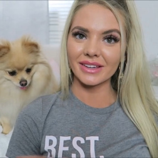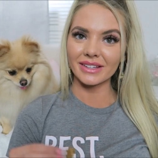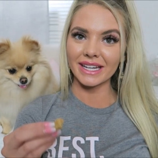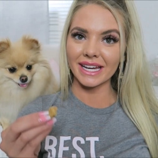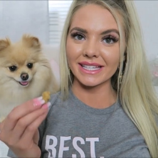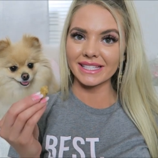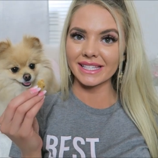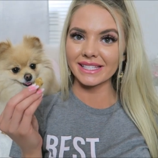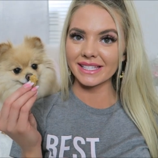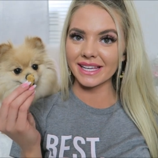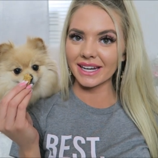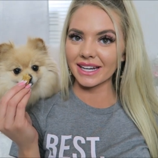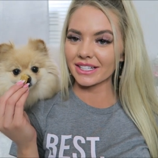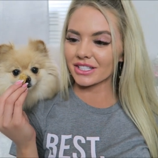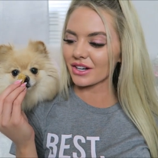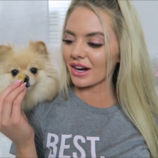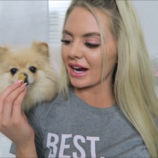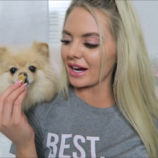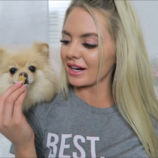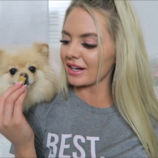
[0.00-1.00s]
So Daisy's gonna
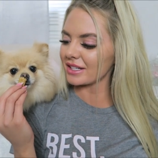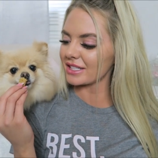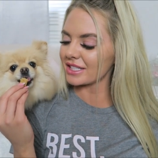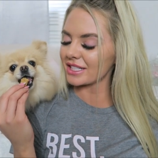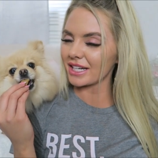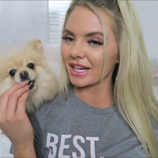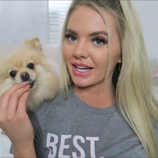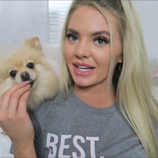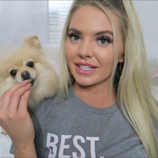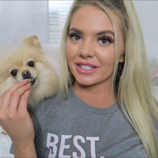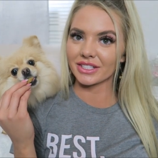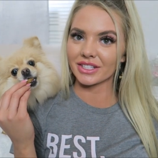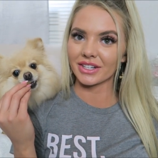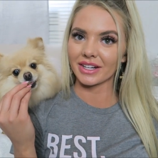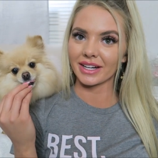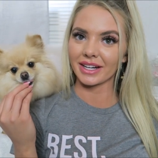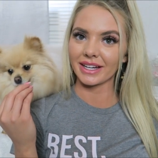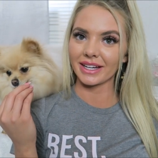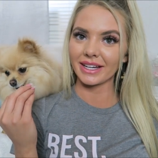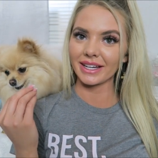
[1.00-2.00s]
try her chicken
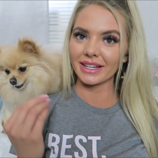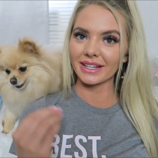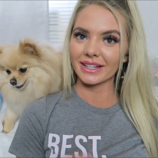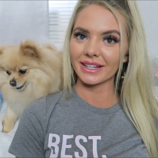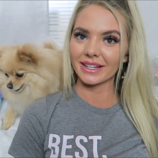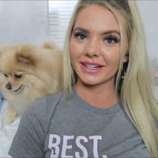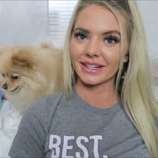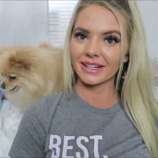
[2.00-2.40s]
treat.